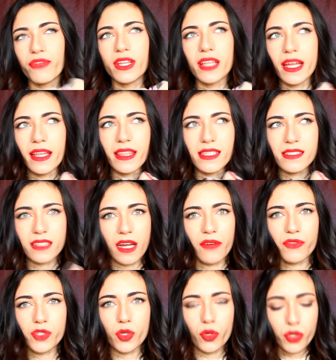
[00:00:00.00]
feel like this
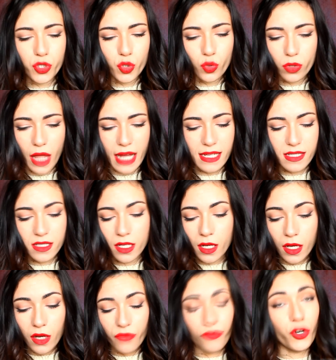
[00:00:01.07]
scarf is going to last
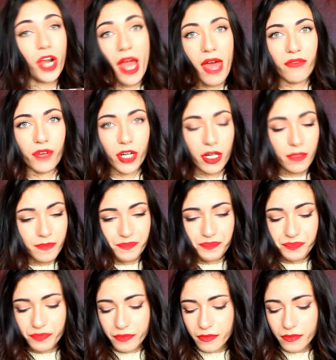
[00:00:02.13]
forever